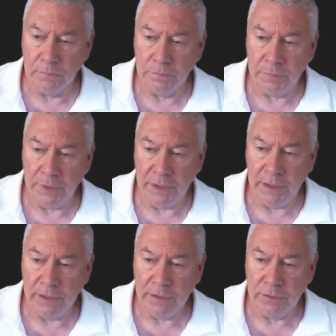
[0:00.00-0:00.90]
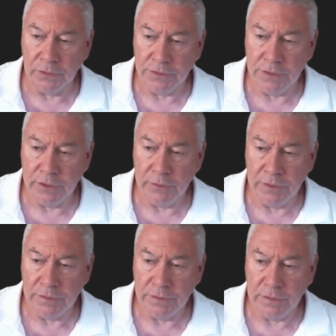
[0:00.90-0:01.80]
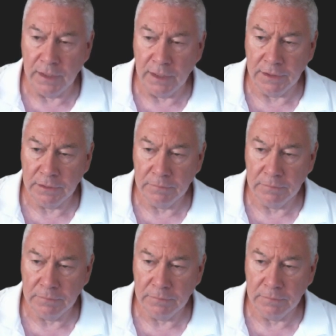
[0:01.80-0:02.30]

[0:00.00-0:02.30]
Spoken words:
pd.series_data,